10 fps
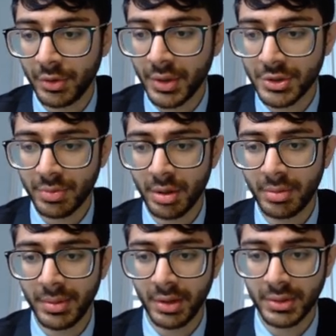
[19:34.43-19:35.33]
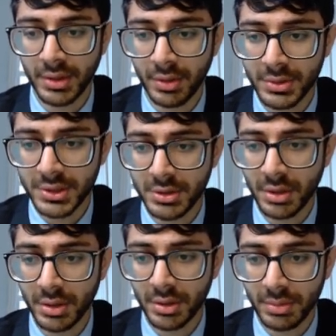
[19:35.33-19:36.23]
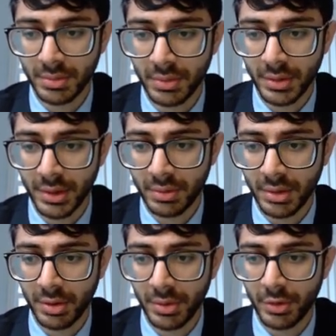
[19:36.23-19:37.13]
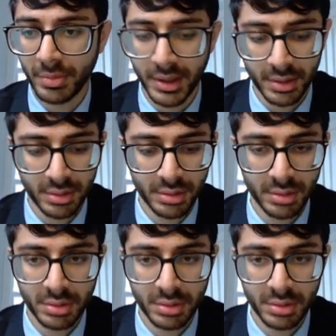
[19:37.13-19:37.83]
You guys will probably be like, what the hell was he talking about? Wait, how do I go back?